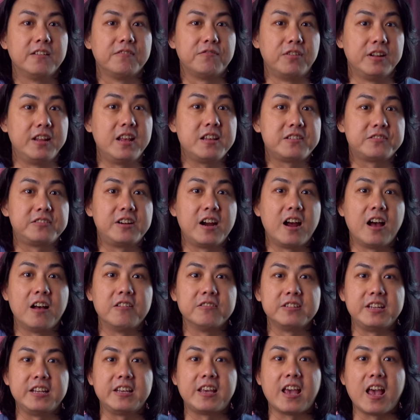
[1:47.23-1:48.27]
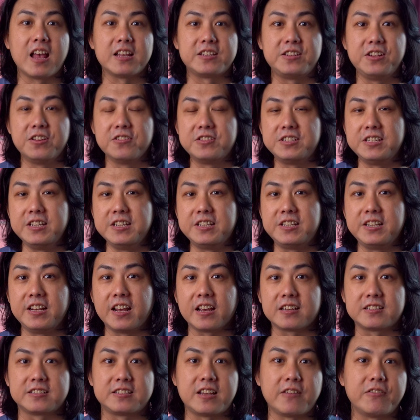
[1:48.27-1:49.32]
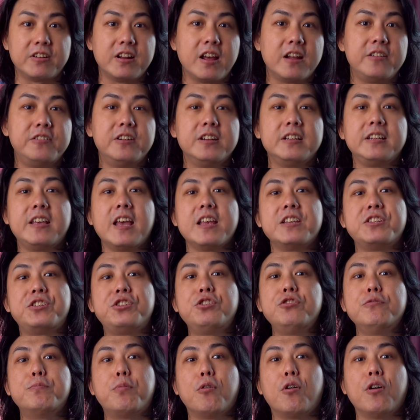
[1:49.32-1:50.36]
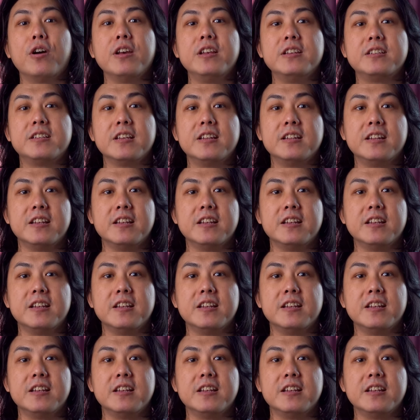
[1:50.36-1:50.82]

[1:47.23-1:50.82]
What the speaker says: For this round, the Casio CT-X700 gets 2 points,